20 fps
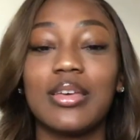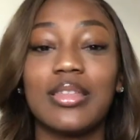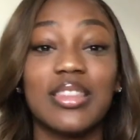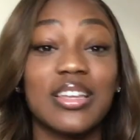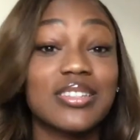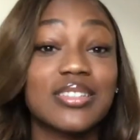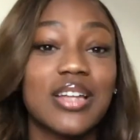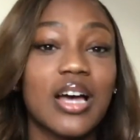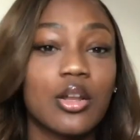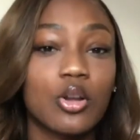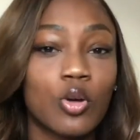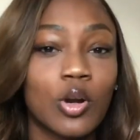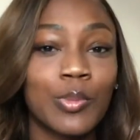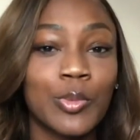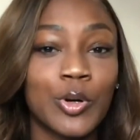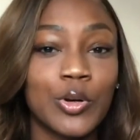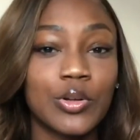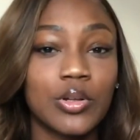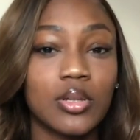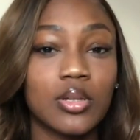That's not
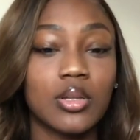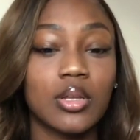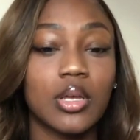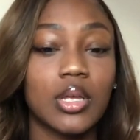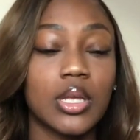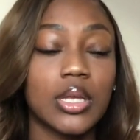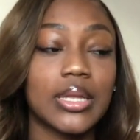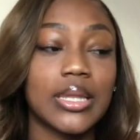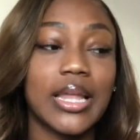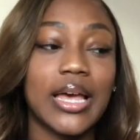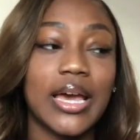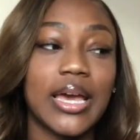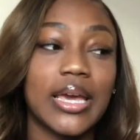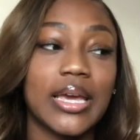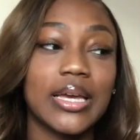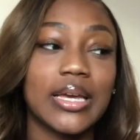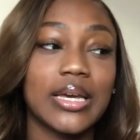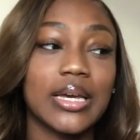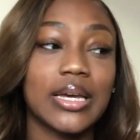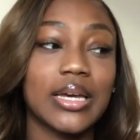normal.
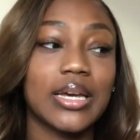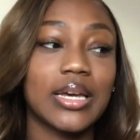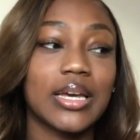Like,